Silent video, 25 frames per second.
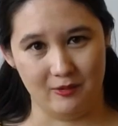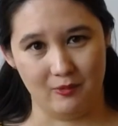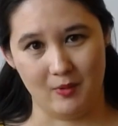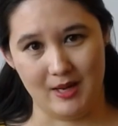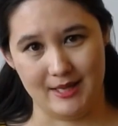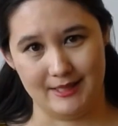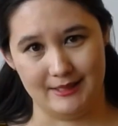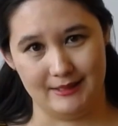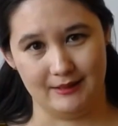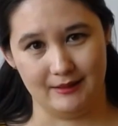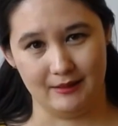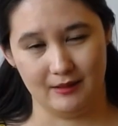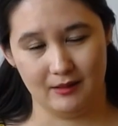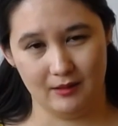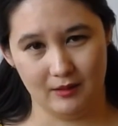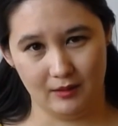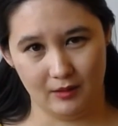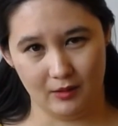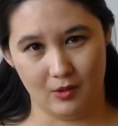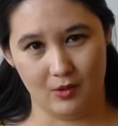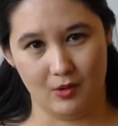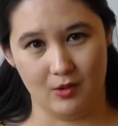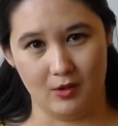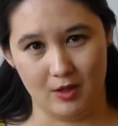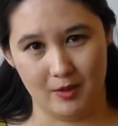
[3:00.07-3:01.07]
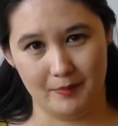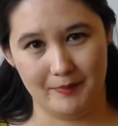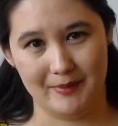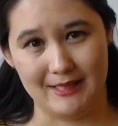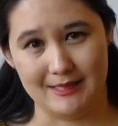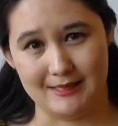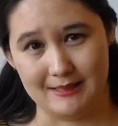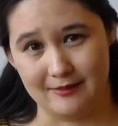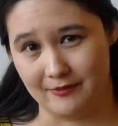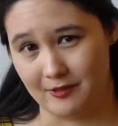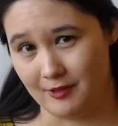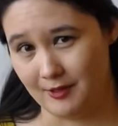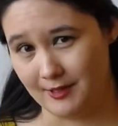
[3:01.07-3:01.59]
one core
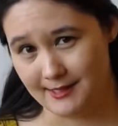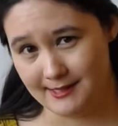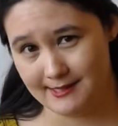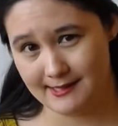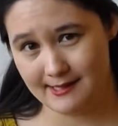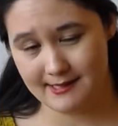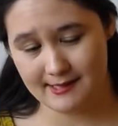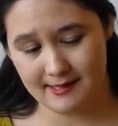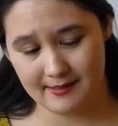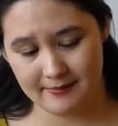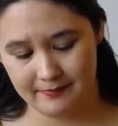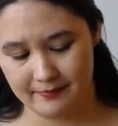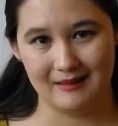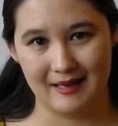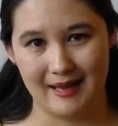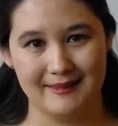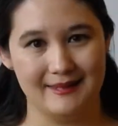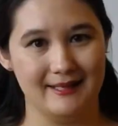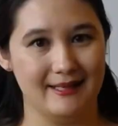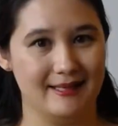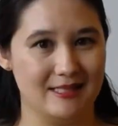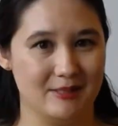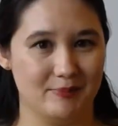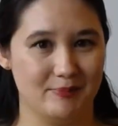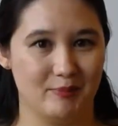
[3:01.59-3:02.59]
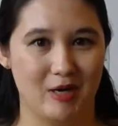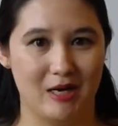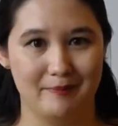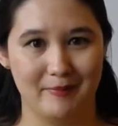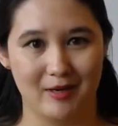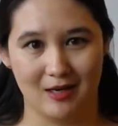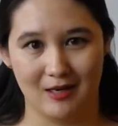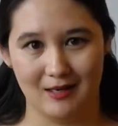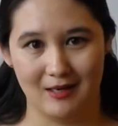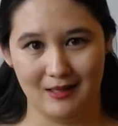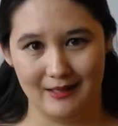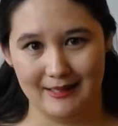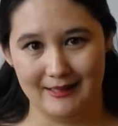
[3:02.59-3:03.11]
piece of criticism, I think it's
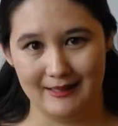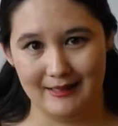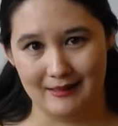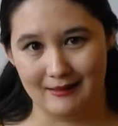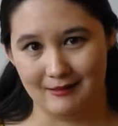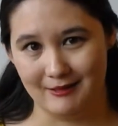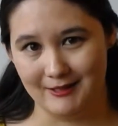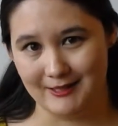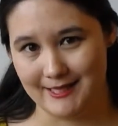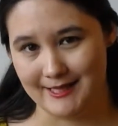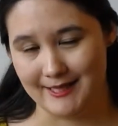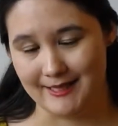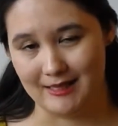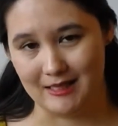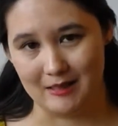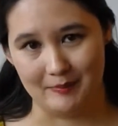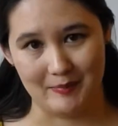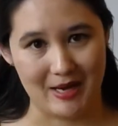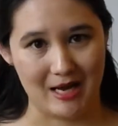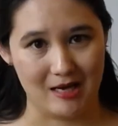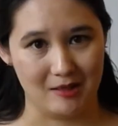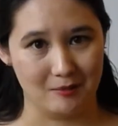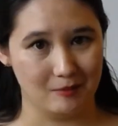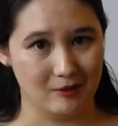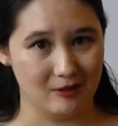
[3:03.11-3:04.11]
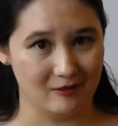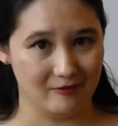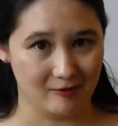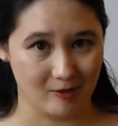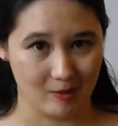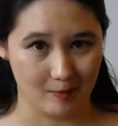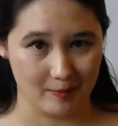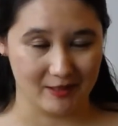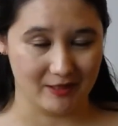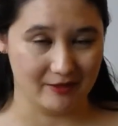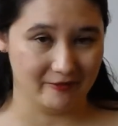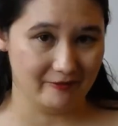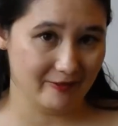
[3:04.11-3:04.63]
primarily a critique about
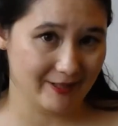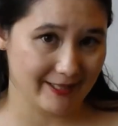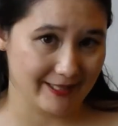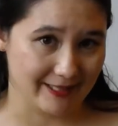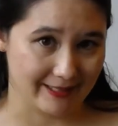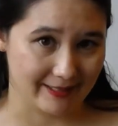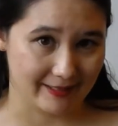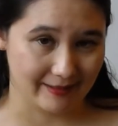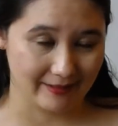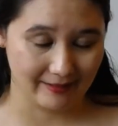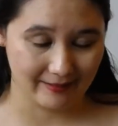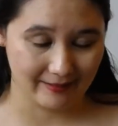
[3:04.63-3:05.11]
performative reading,